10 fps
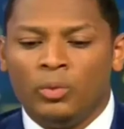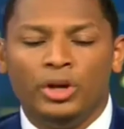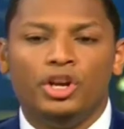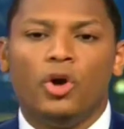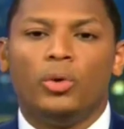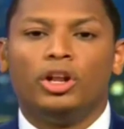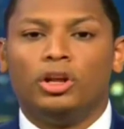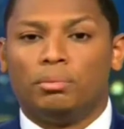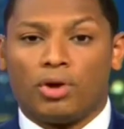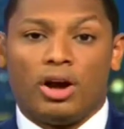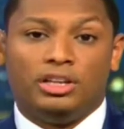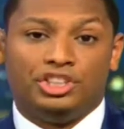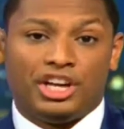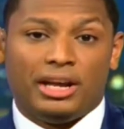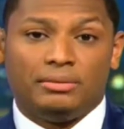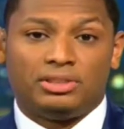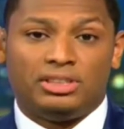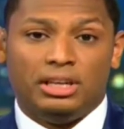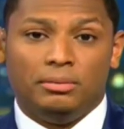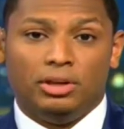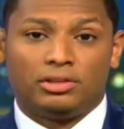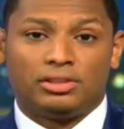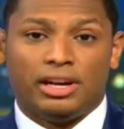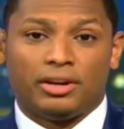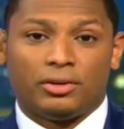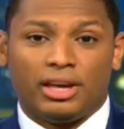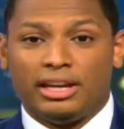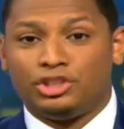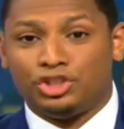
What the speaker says: We know what a LeBron James team looks like, okay?